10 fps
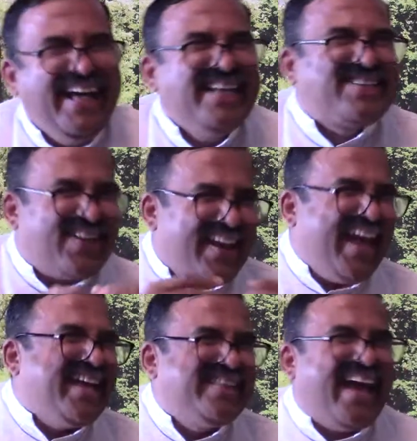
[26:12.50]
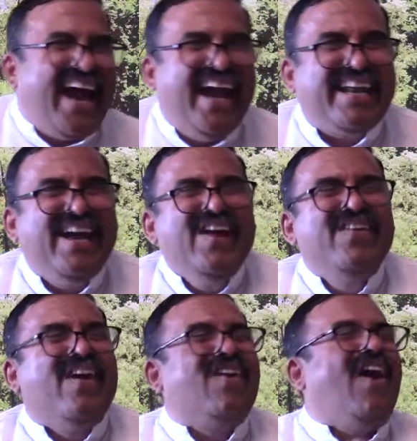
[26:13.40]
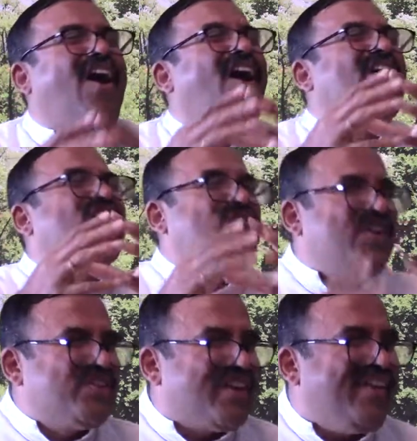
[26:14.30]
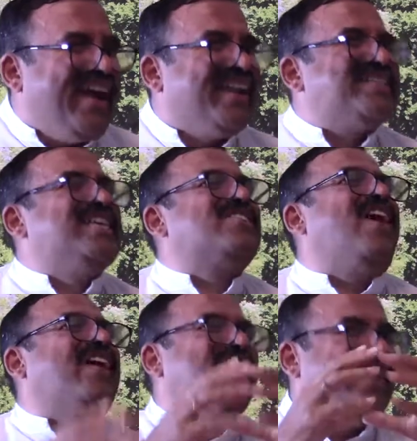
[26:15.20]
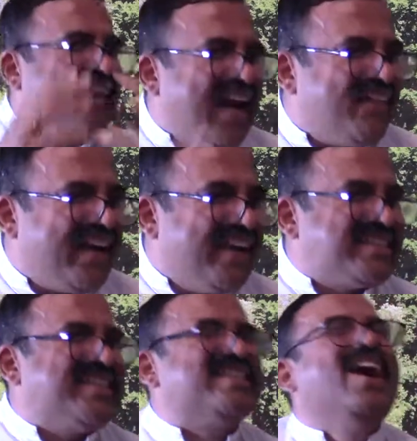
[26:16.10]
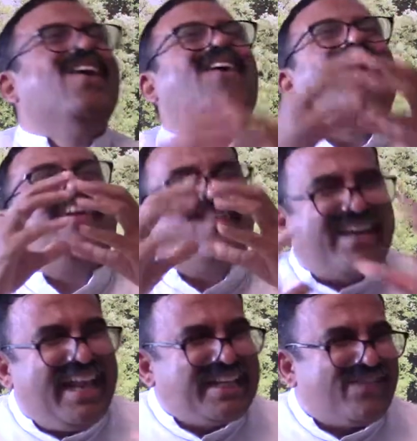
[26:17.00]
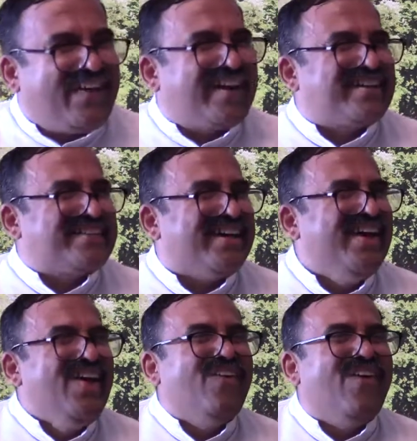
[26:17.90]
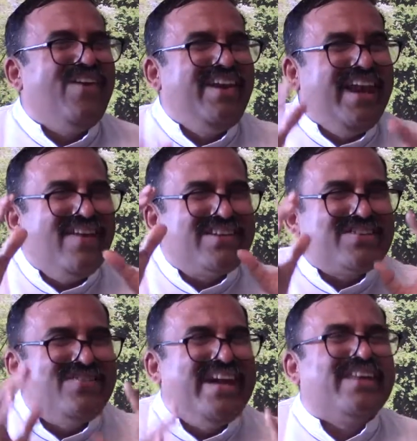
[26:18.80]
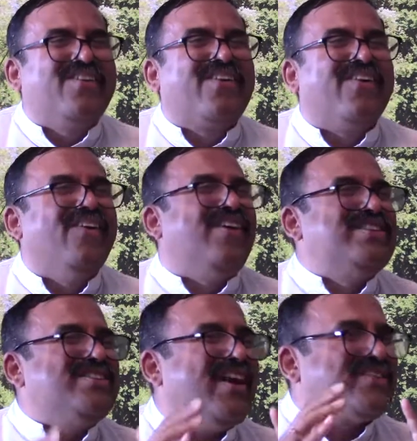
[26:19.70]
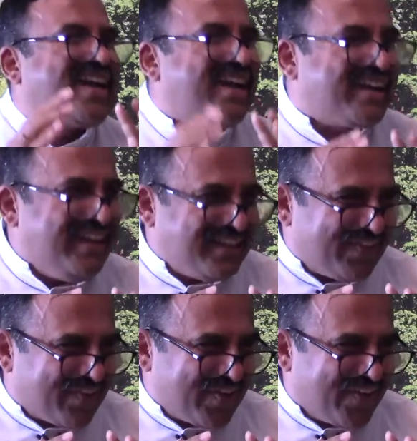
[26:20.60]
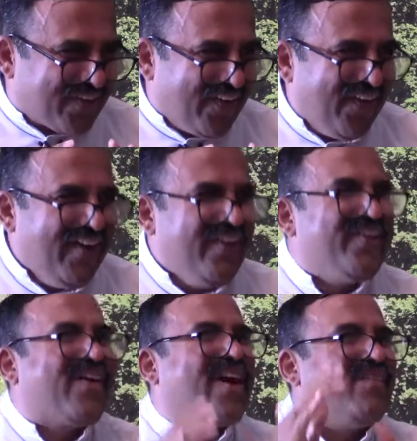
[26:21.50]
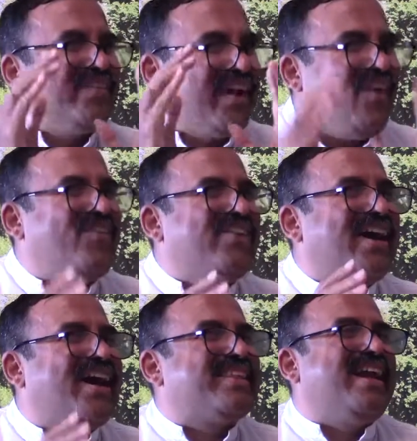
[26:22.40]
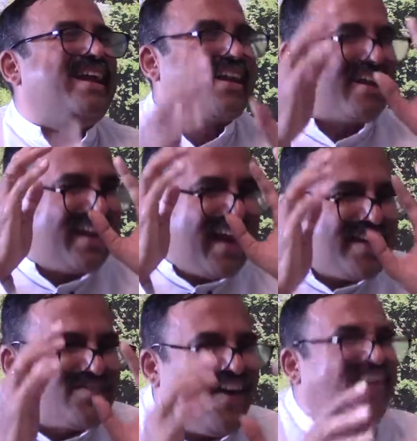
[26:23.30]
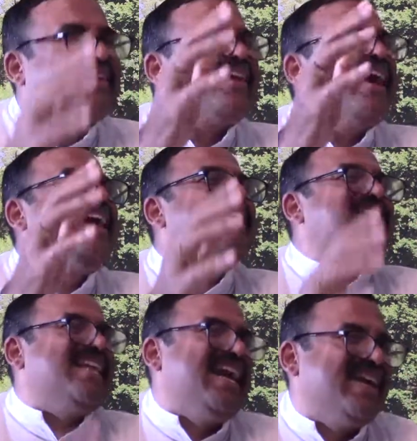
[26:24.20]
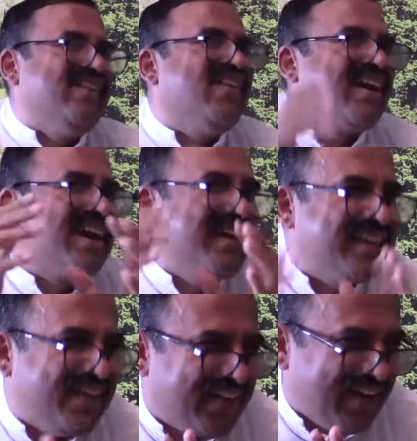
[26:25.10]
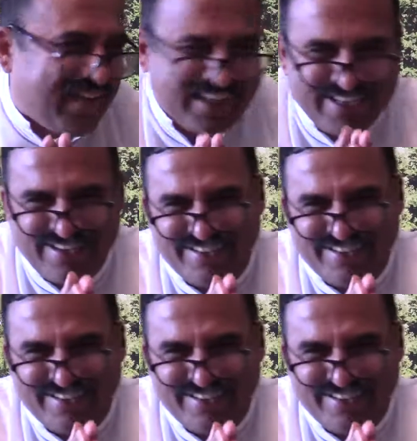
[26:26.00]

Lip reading: So like that, you have a lot of spiritual fantasies, lot of enlightened fantasies, lot of realization fantasies. Only once you meet the Guru, once you have started teaching from the Guru, you come down to the earth and realize what reality is enlightenment, what reality is liberation.